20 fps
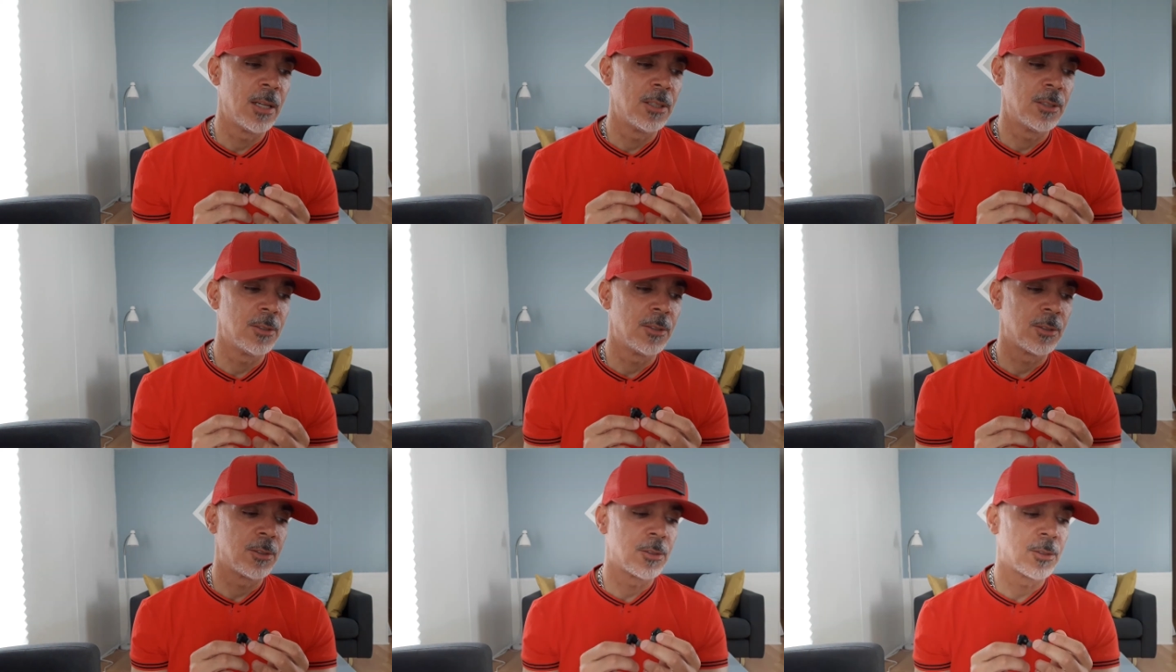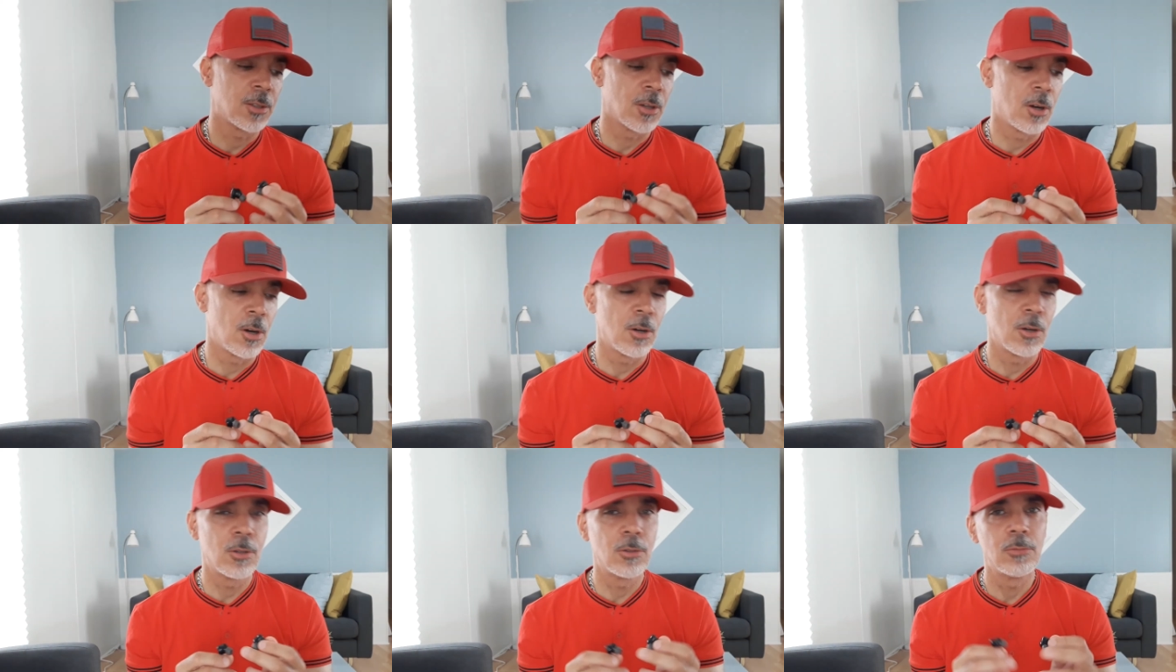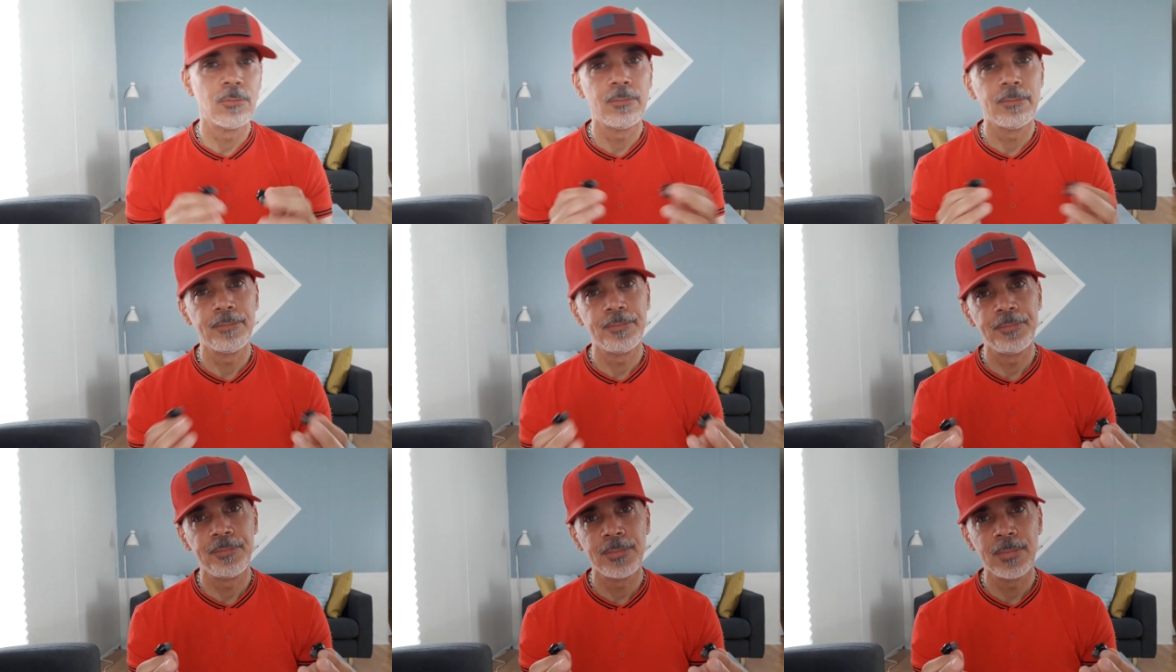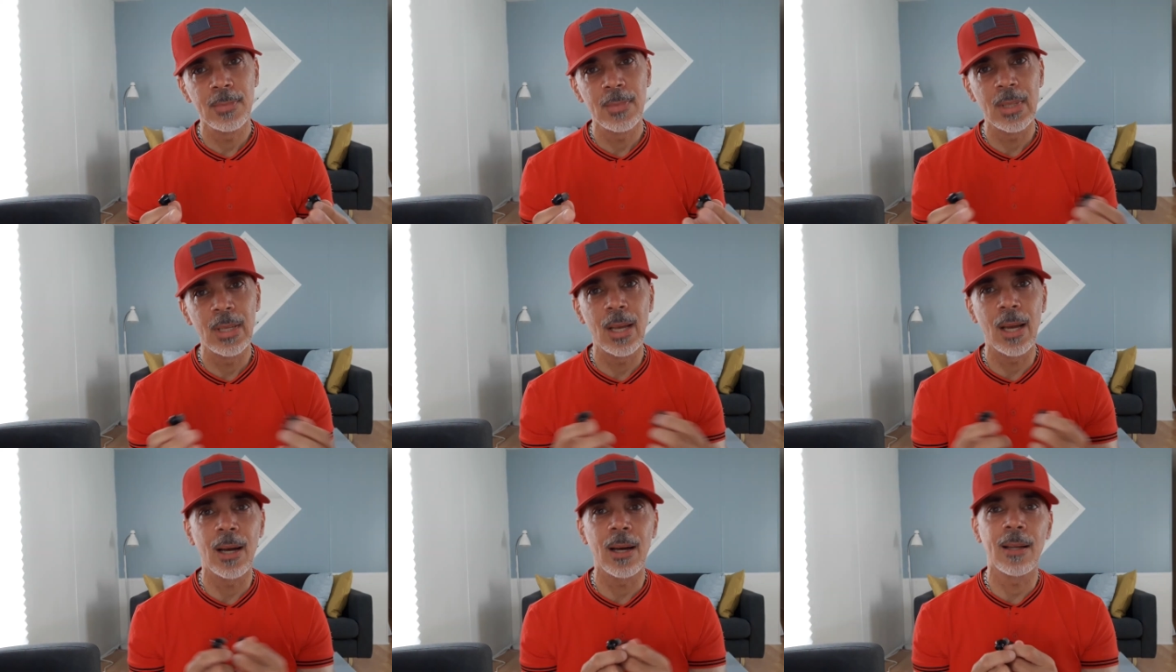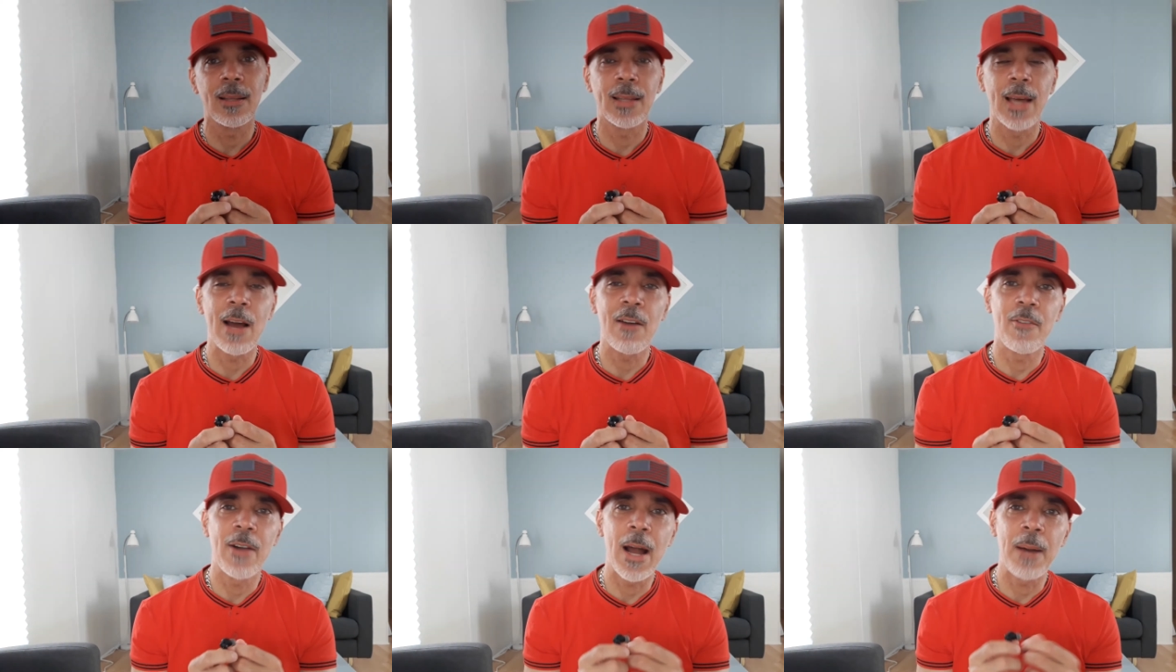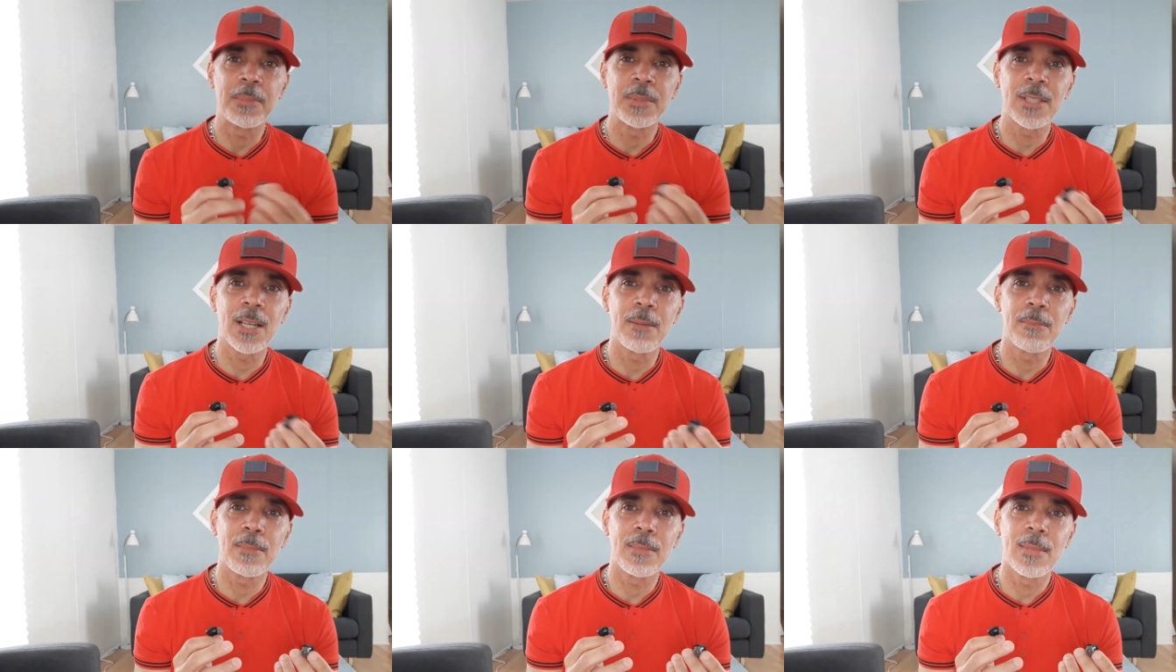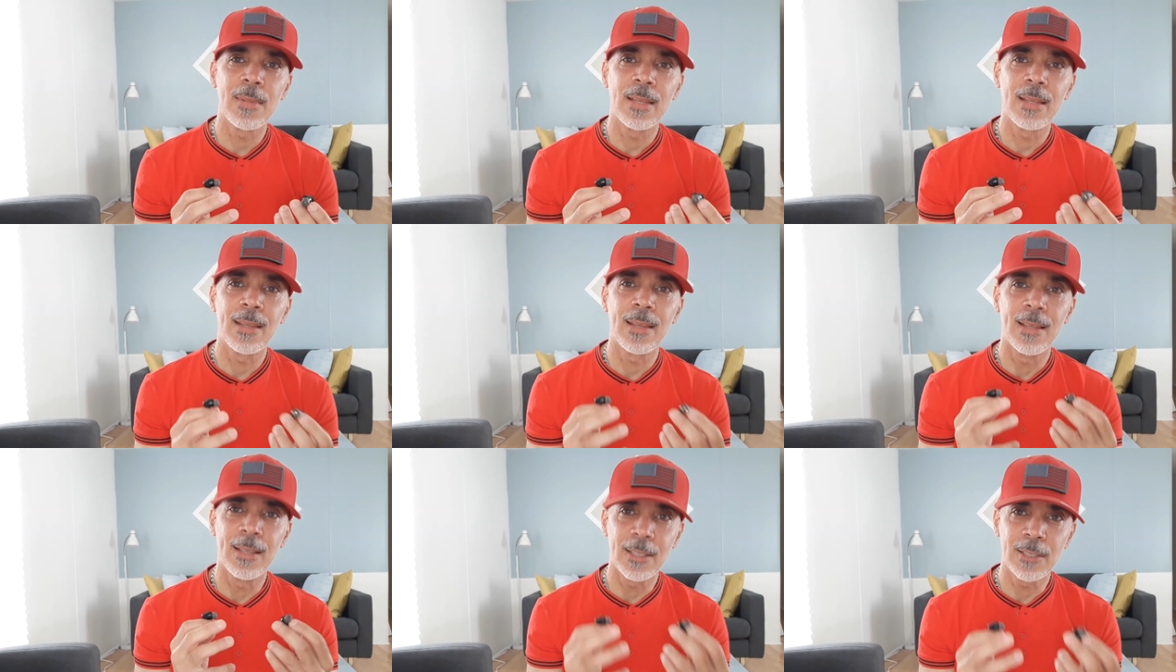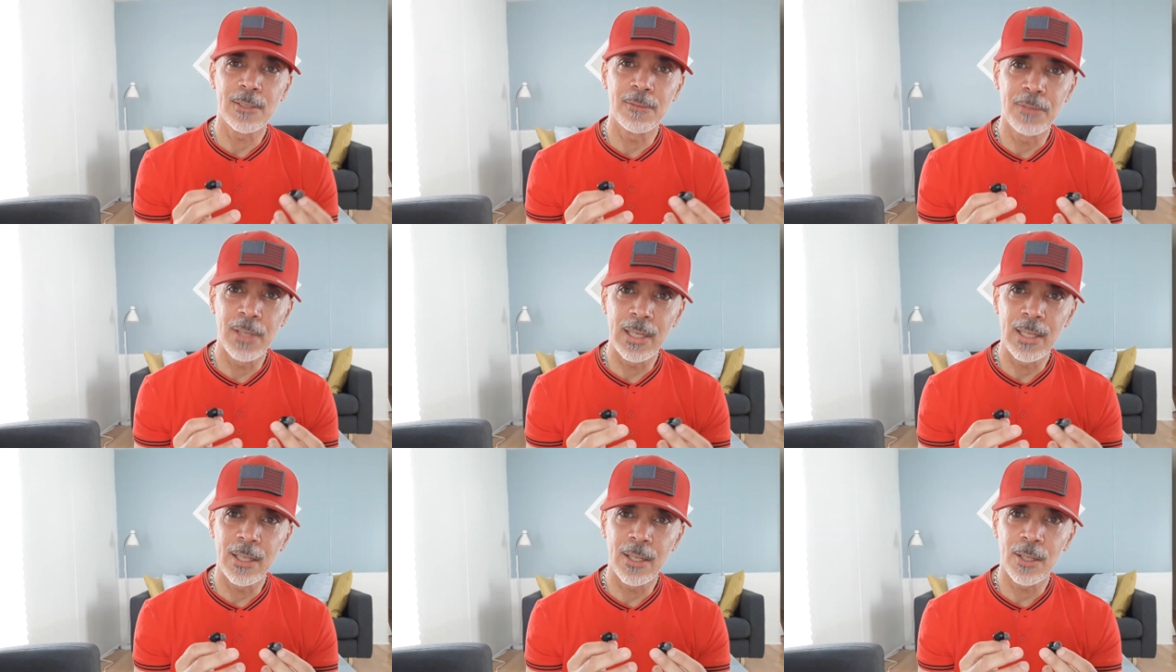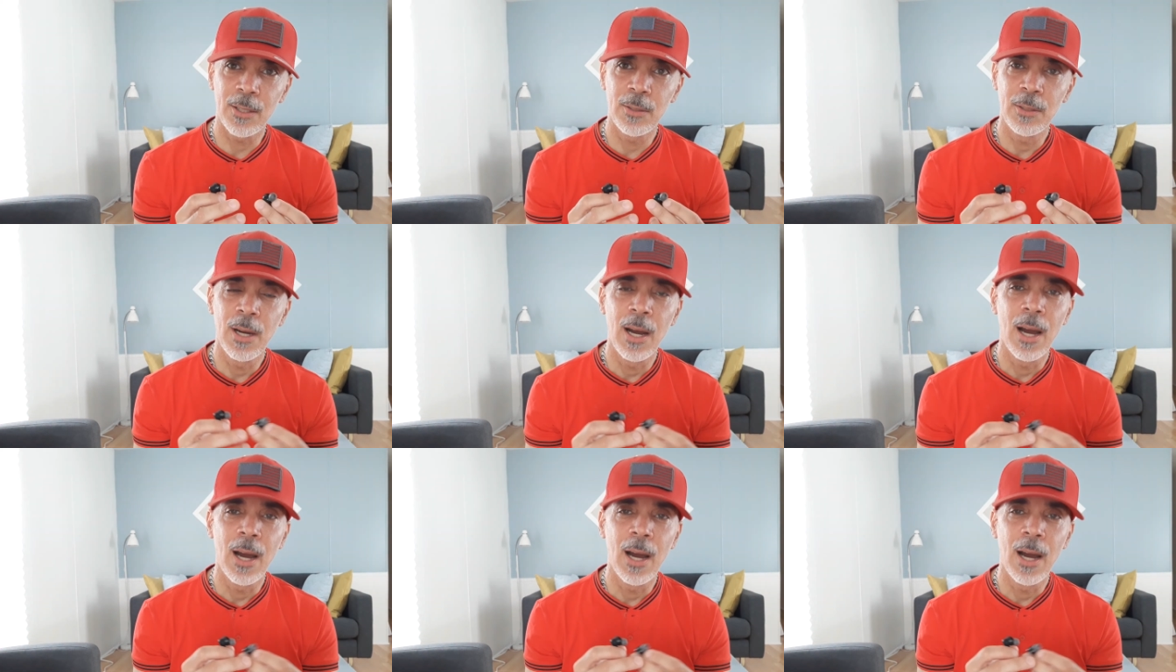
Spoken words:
So yeah, that wraps up this video.